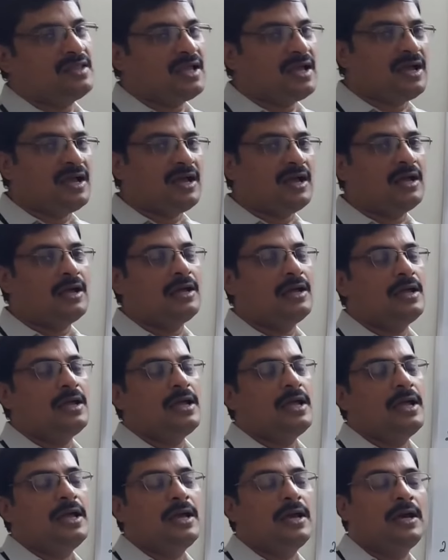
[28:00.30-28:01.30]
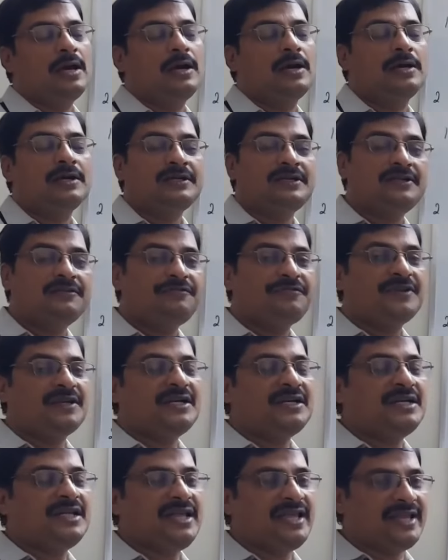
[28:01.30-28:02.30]
in the
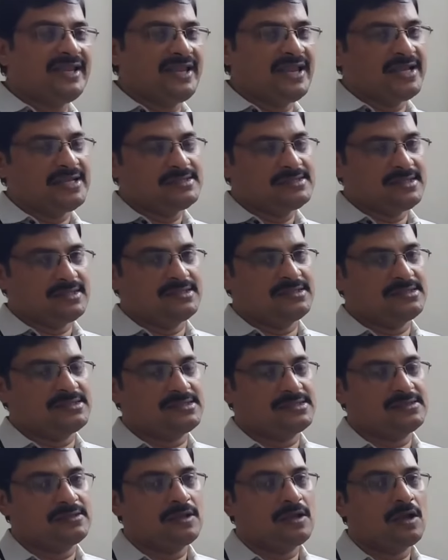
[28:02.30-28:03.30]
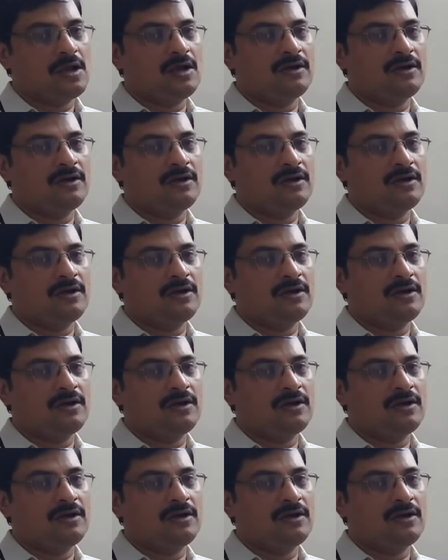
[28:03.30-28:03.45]
different areas